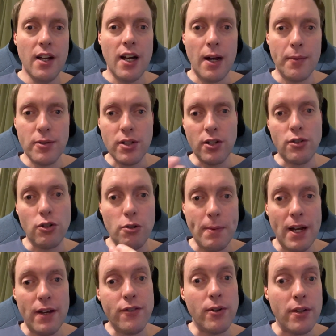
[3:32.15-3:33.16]
I'm just going to talk
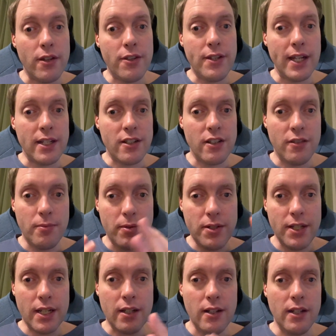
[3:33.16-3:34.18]
about a few other things that have
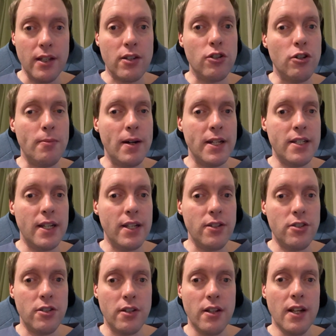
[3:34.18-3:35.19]
particularly caught my
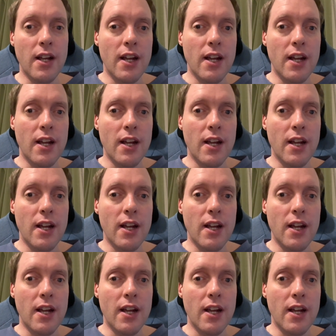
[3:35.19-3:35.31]
attention.